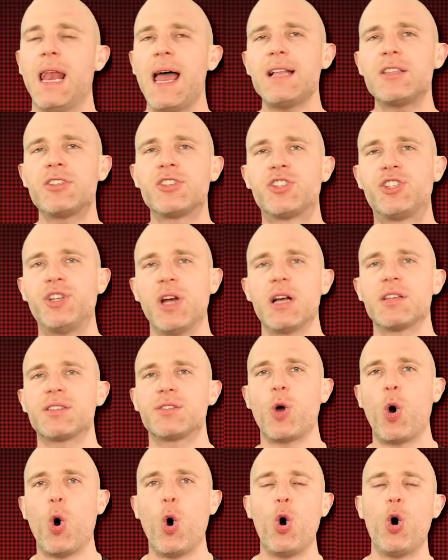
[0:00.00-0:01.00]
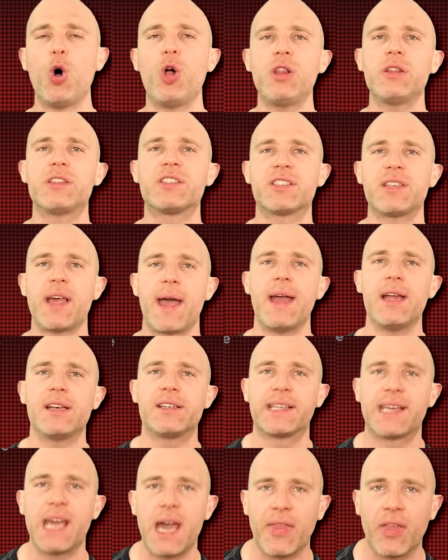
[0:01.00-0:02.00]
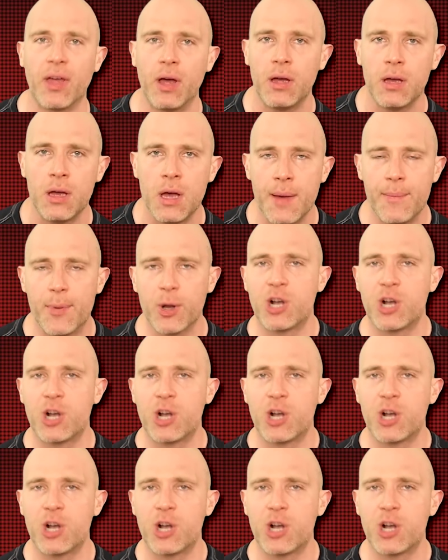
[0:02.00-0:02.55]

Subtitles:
Let's just all say it together,